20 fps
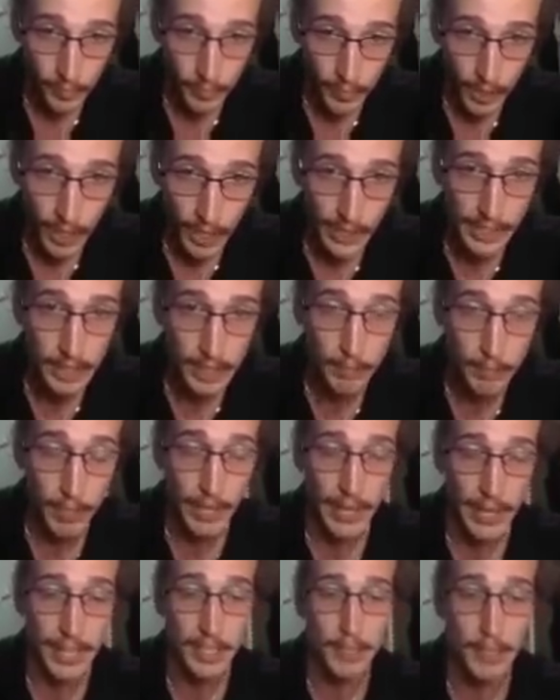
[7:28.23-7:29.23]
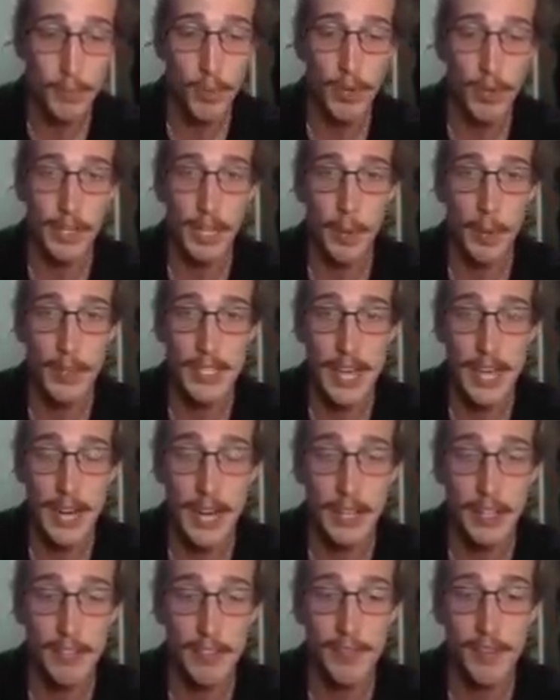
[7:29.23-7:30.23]
I get my anchor point. I'm
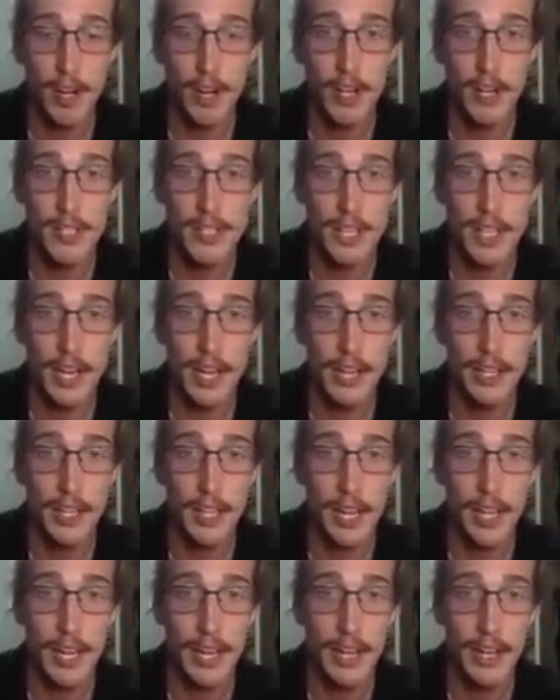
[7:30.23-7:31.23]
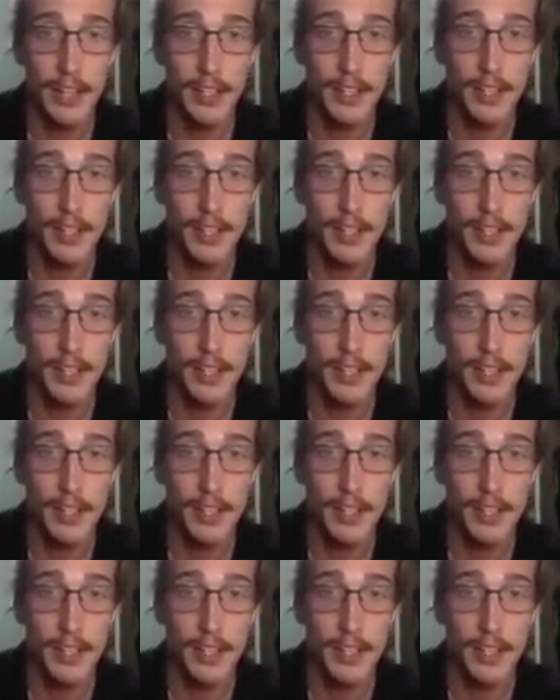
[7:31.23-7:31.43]
attacking the far side leg.